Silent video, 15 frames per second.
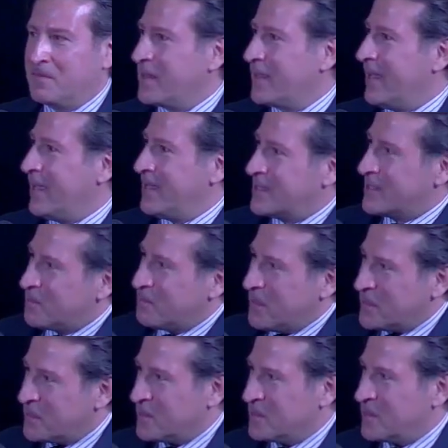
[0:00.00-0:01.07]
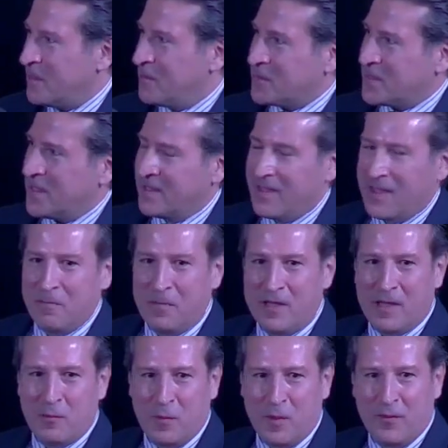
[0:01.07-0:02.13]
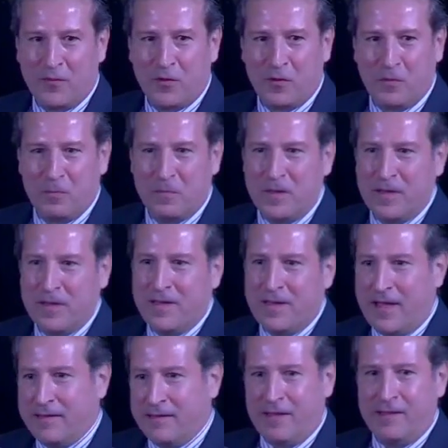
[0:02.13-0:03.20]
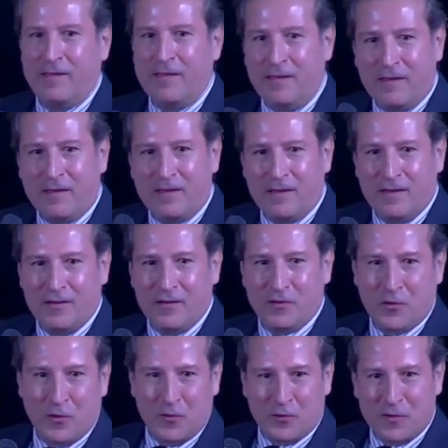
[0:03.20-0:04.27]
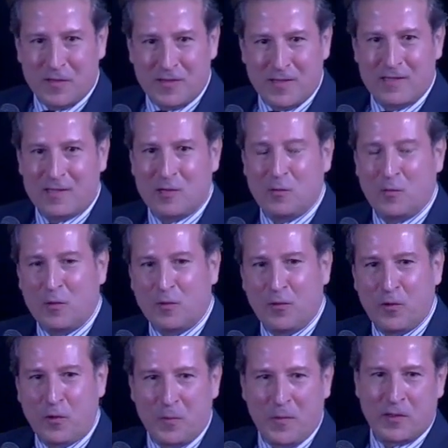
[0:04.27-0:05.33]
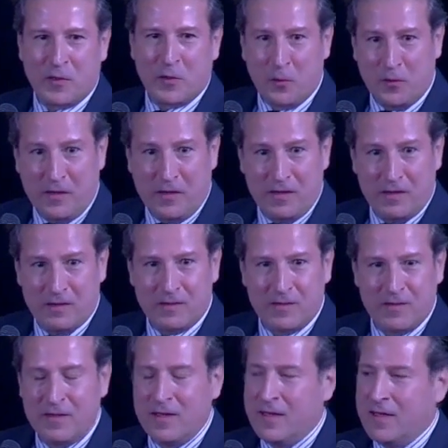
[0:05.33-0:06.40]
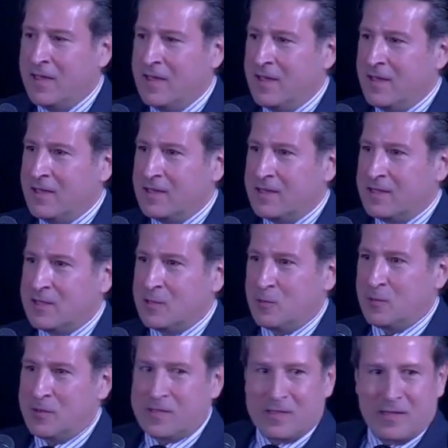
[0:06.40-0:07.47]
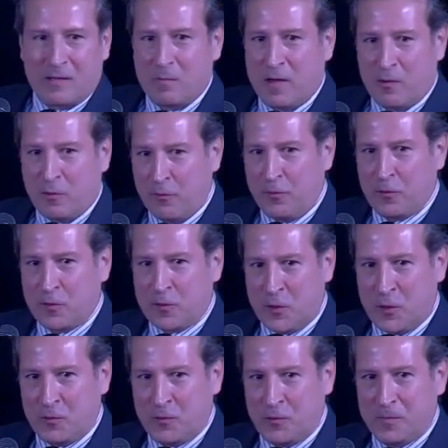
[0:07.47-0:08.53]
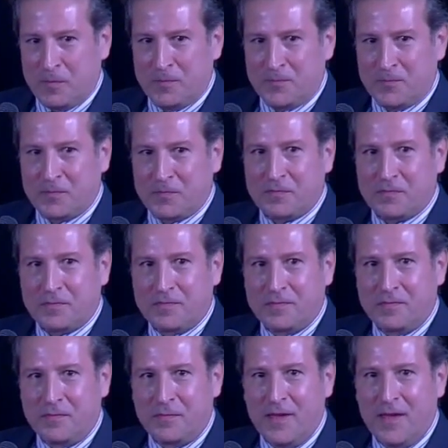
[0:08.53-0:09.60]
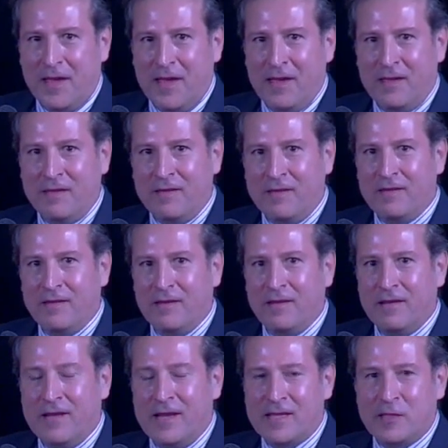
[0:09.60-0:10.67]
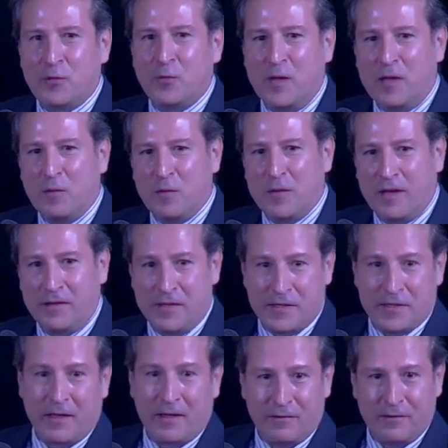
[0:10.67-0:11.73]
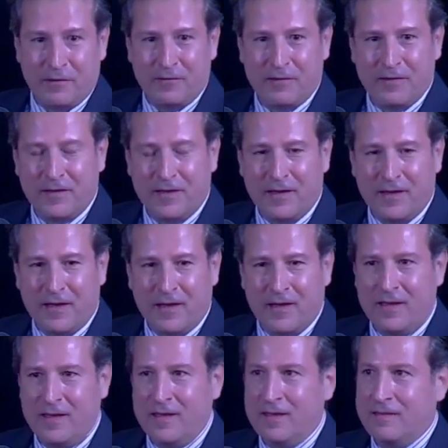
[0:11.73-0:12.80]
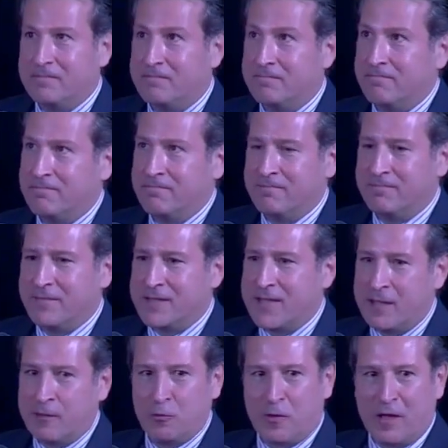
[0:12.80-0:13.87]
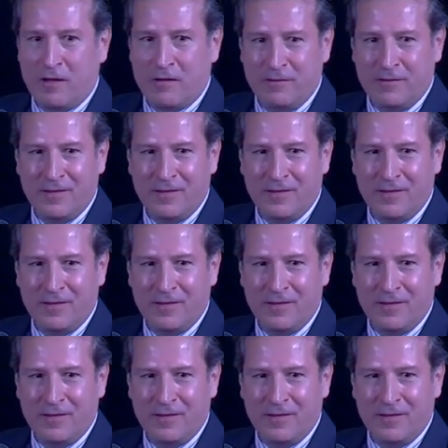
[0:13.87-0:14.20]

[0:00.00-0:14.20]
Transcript: As Pastor Steve said, I've been away from attending churches and so on for the past 30 years, so it's not my comfort zone. And last week when I decided, I said to God,